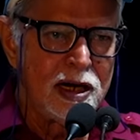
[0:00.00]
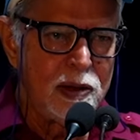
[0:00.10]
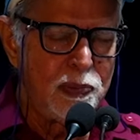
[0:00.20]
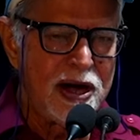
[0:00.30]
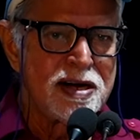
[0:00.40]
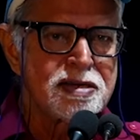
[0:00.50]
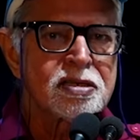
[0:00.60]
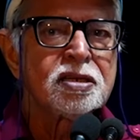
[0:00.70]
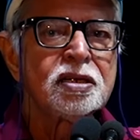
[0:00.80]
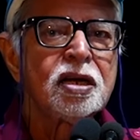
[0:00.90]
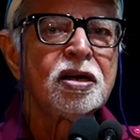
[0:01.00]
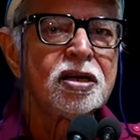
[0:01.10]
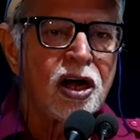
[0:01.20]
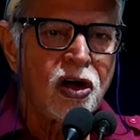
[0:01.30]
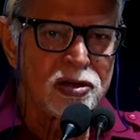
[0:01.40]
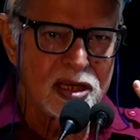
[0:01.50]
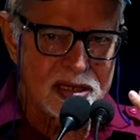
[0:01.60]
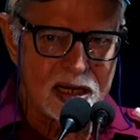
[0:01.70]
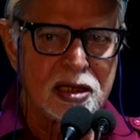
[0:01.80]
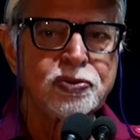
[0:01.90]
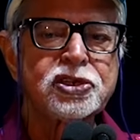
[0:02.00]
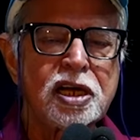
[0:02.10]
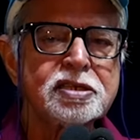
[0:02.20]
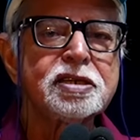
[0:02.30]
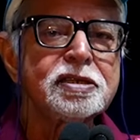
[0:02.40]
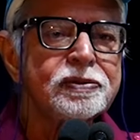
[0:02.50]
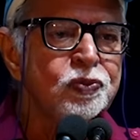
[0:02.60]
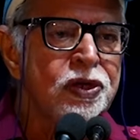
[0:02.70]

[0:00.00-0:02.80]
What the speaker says: depends on the circumstances